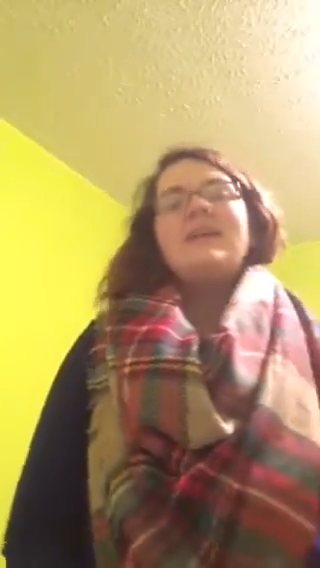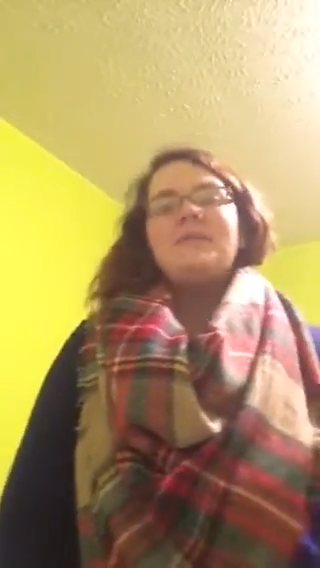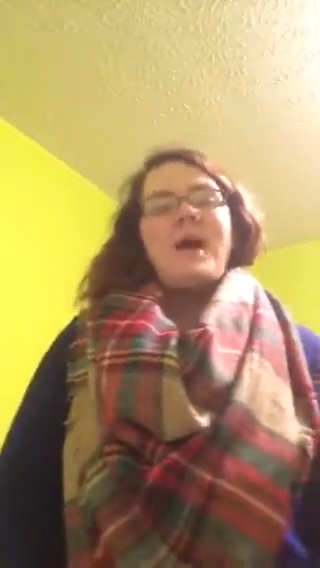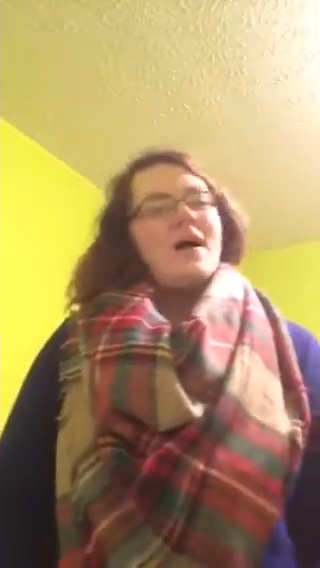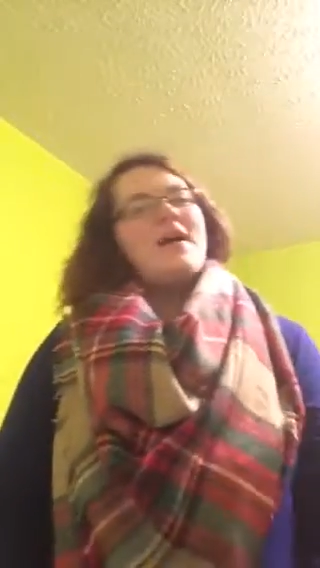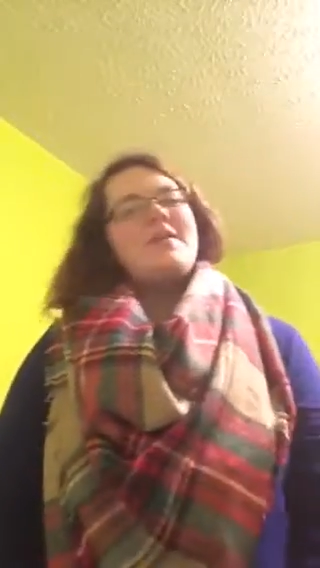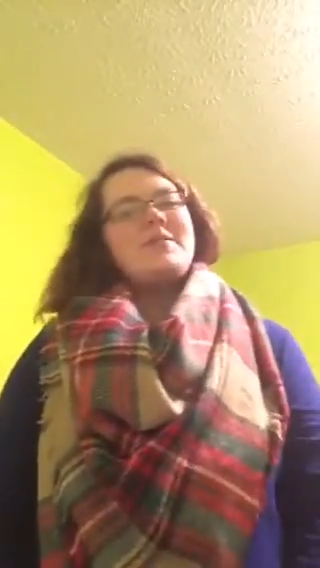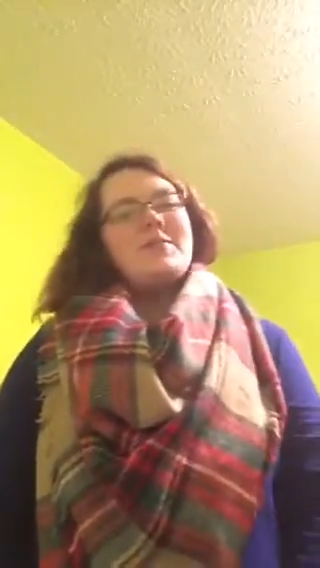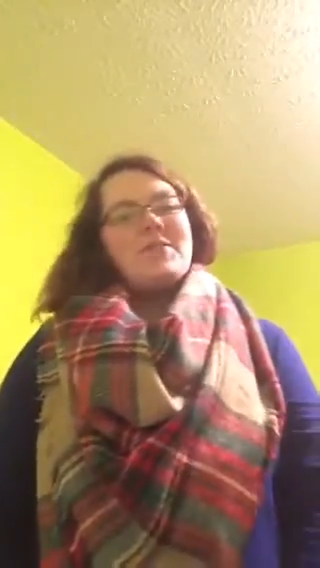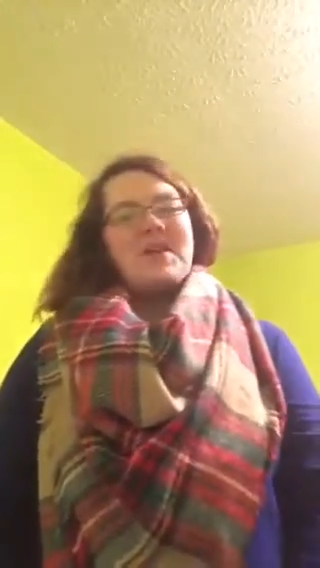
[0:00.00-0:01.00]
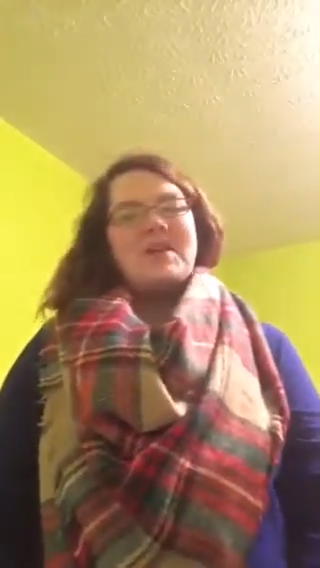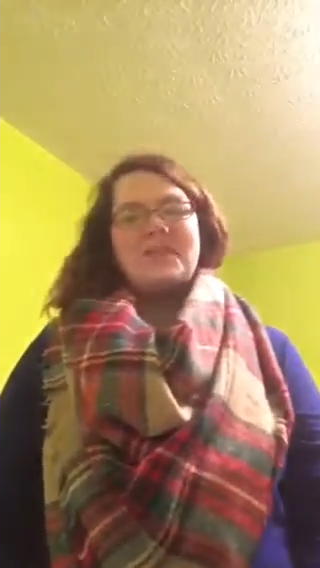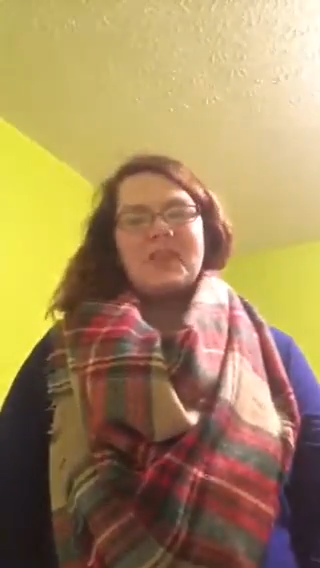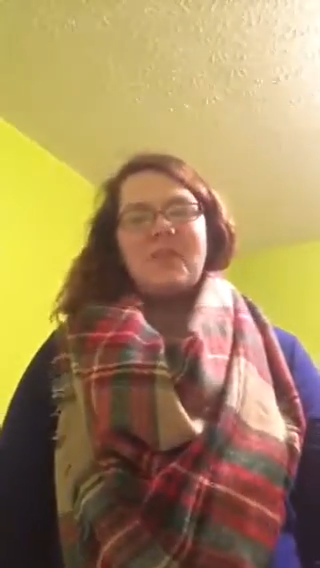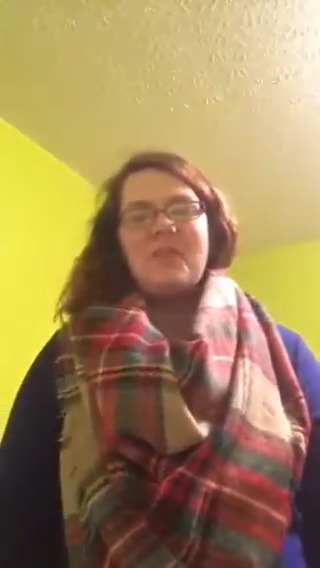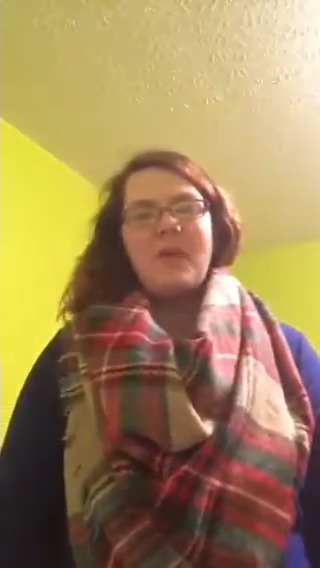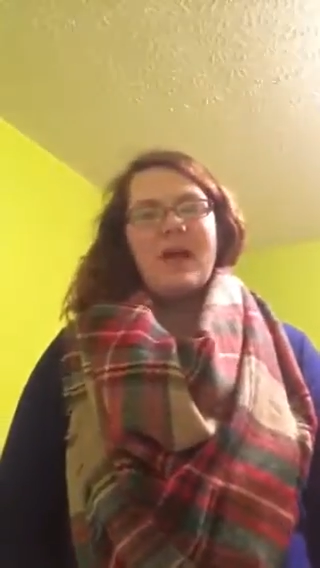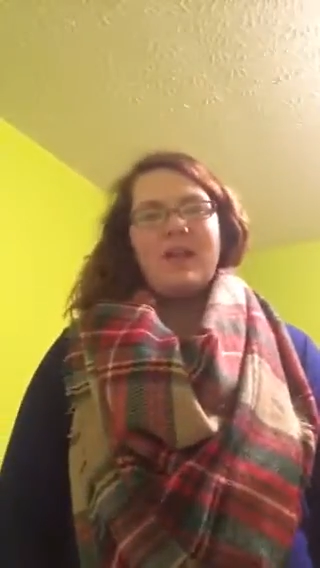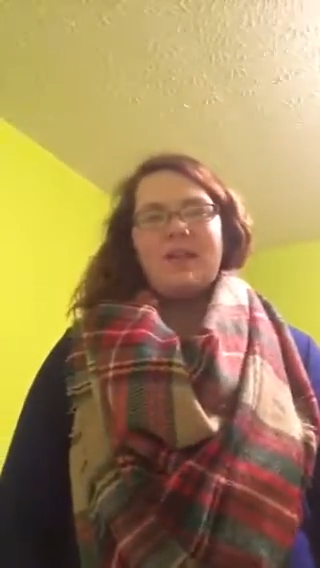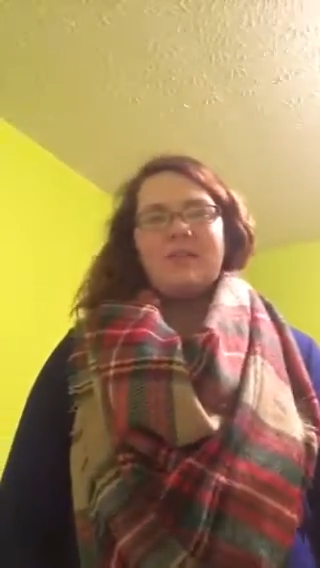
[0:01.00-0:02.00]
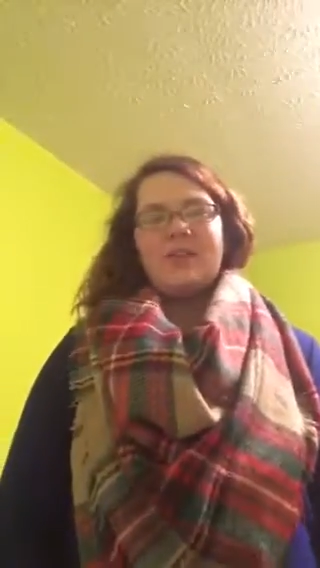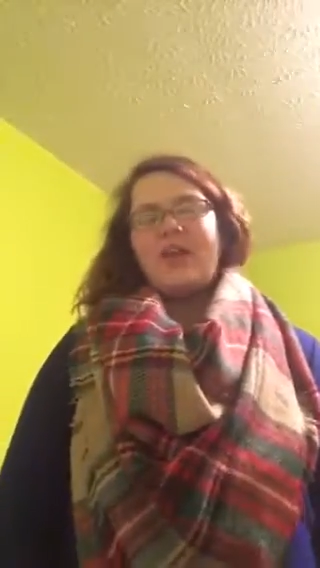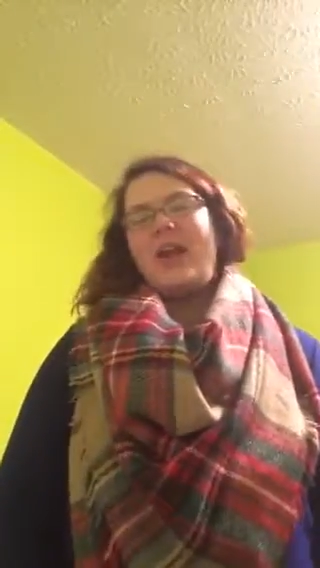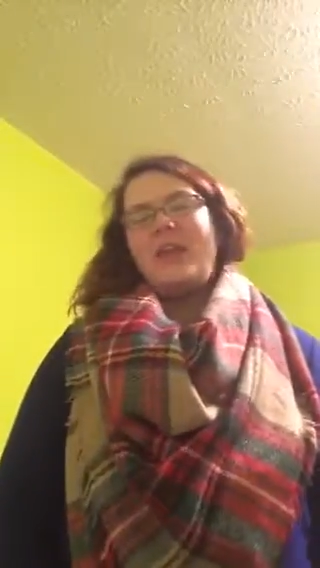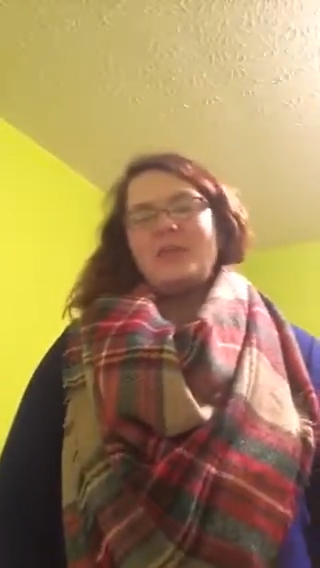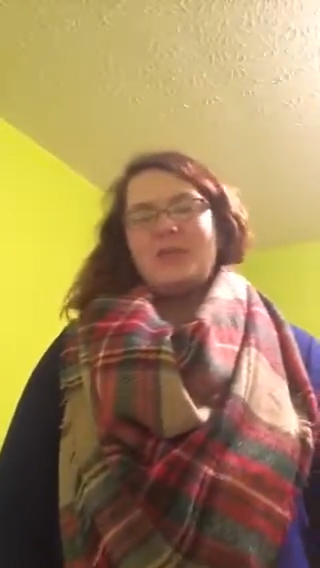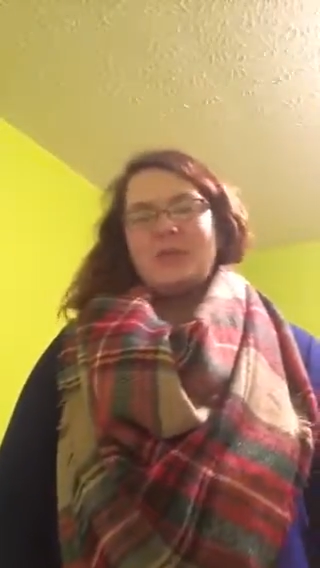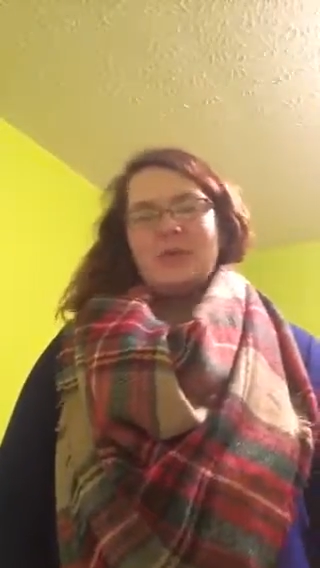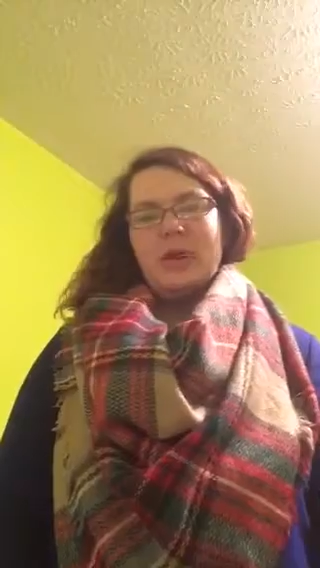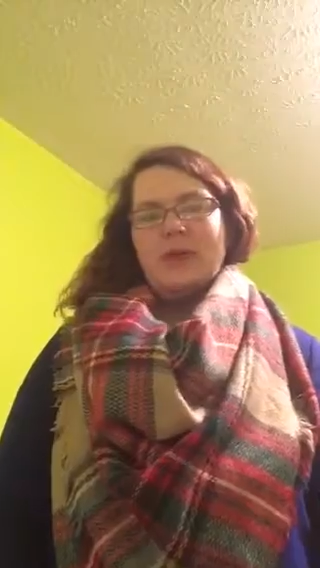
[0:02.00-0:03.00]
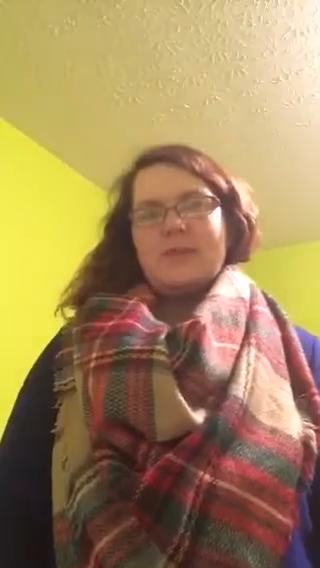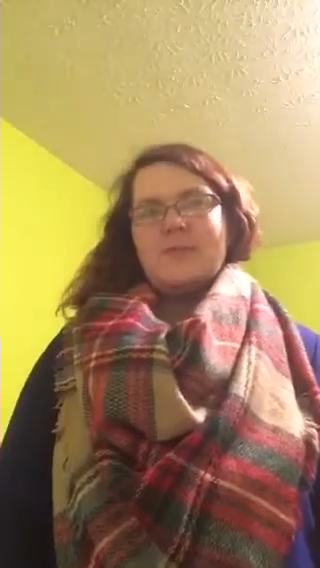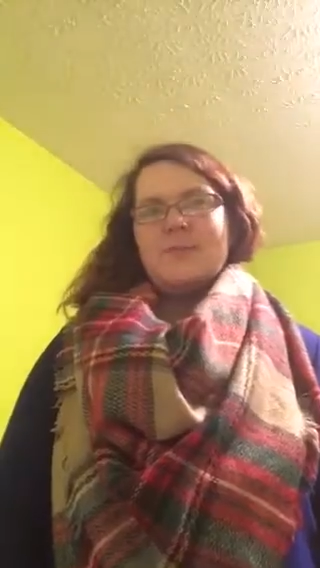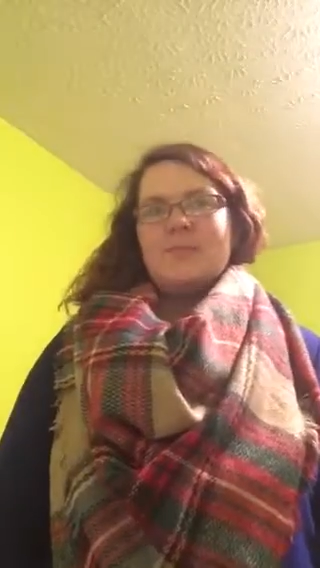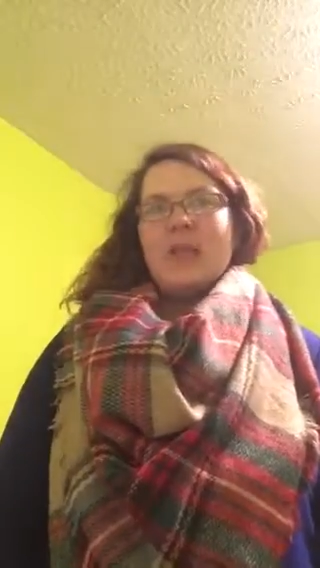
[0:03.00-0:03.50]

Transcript: In my high school, there's no 11th grade Algebra 2 class.